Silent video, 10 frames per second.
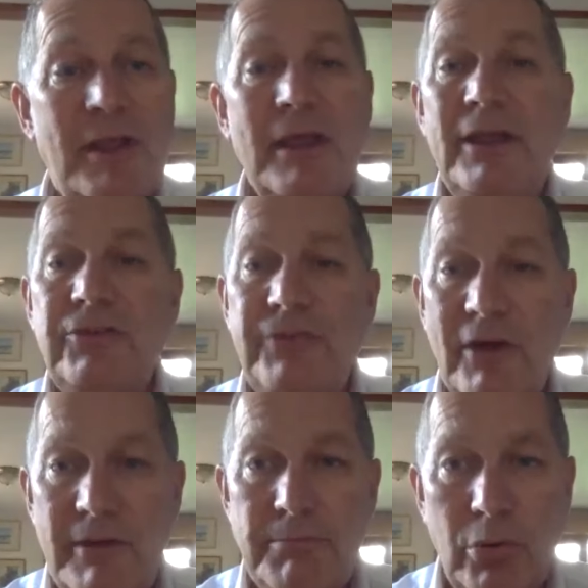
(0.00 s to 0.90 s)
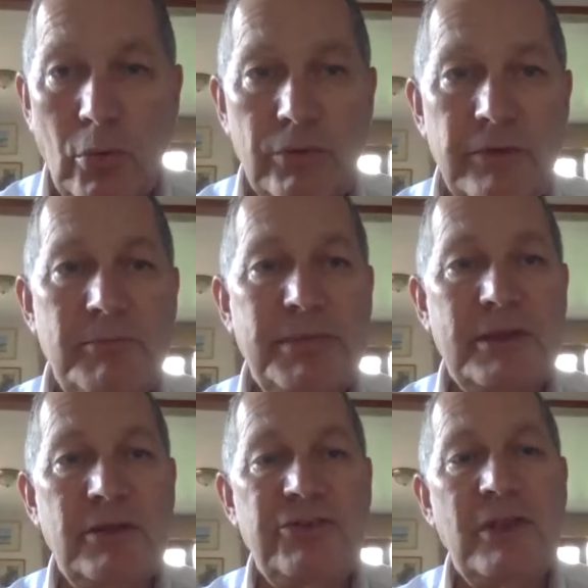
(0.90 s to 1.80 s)
It's very mm-hmm. important
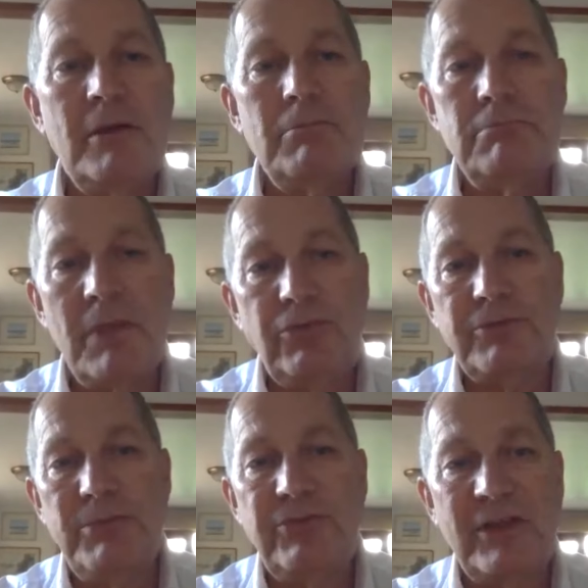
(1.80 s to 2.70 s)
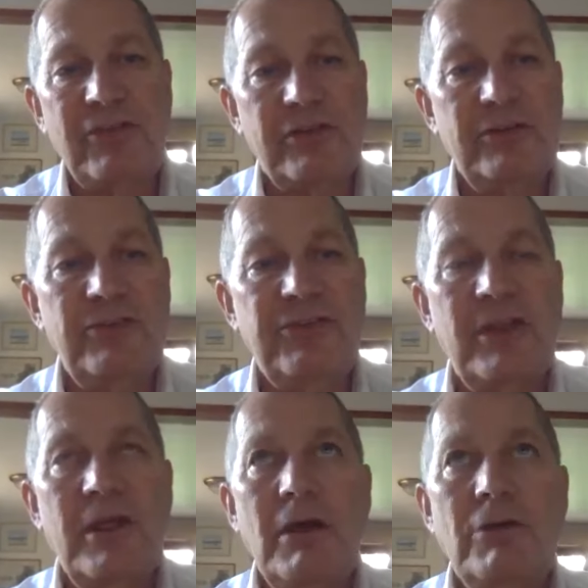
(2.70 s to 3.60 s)
because most musicians
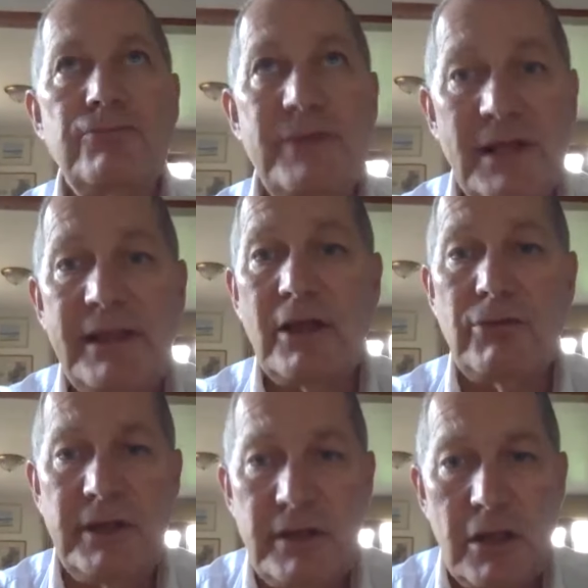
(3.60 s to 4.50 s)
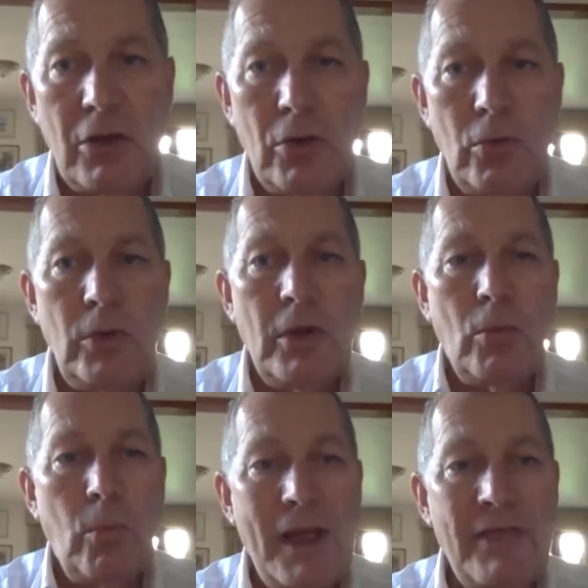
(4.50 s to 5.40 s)
really only know
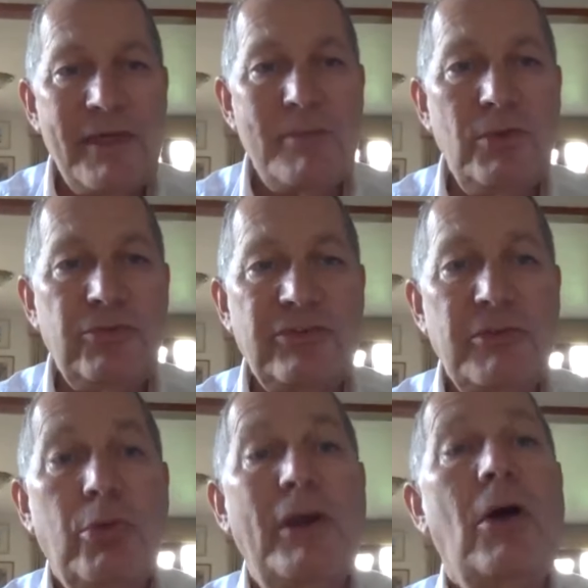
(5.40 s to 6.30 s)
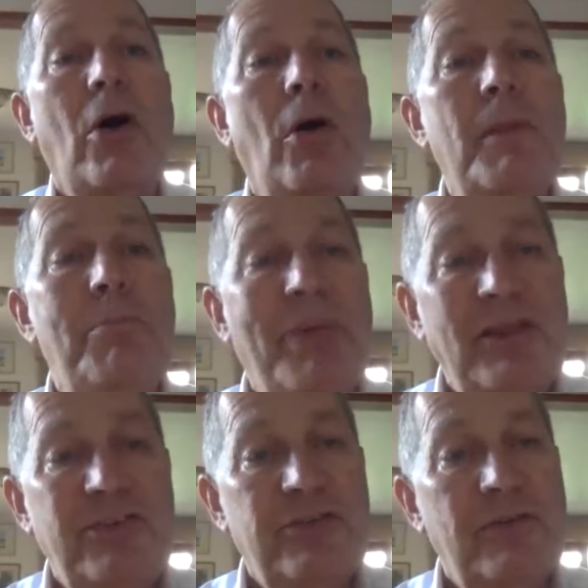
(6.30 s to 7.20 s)
where their music is deployed on the
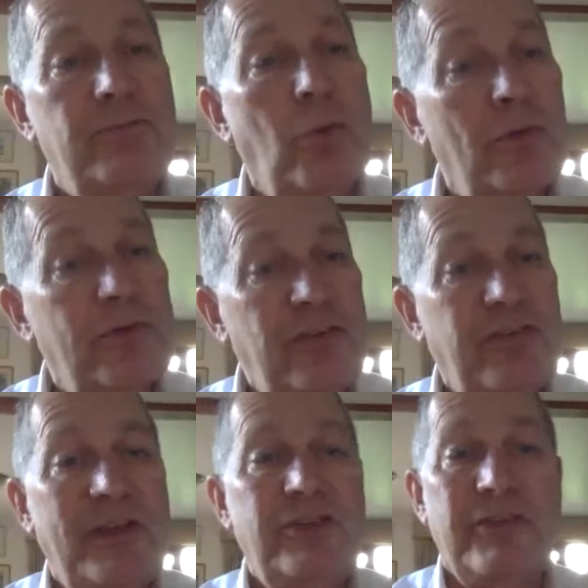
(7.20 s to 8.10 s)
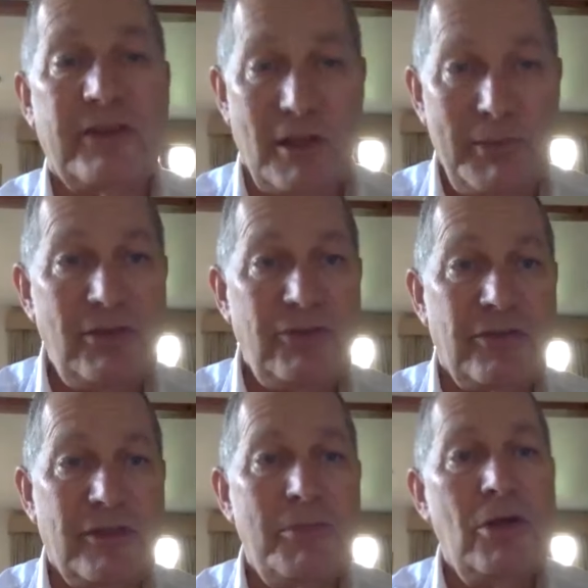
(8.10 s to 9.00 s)
basis of royalty sheets that come into
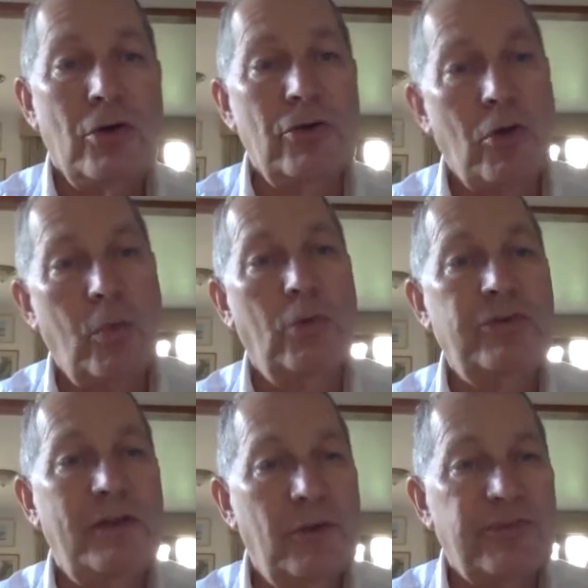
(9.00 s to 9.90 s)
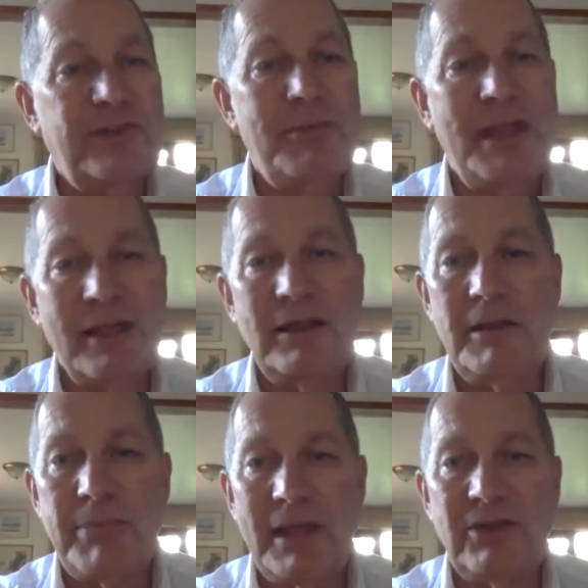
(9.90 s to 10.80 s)
them on a quarterly or semi-annually
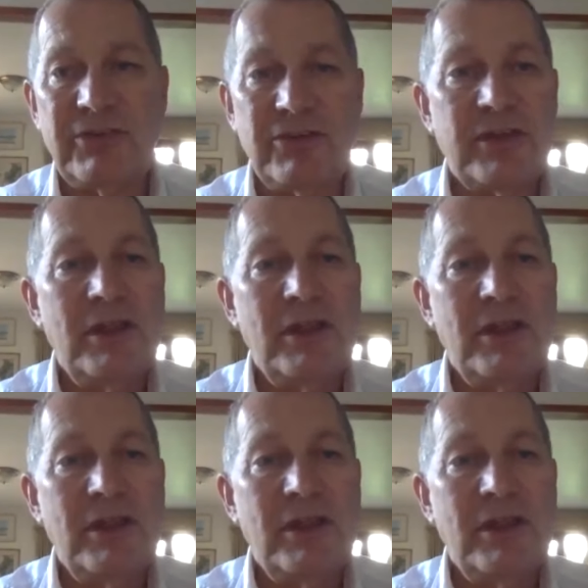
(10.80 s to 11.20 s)
basis.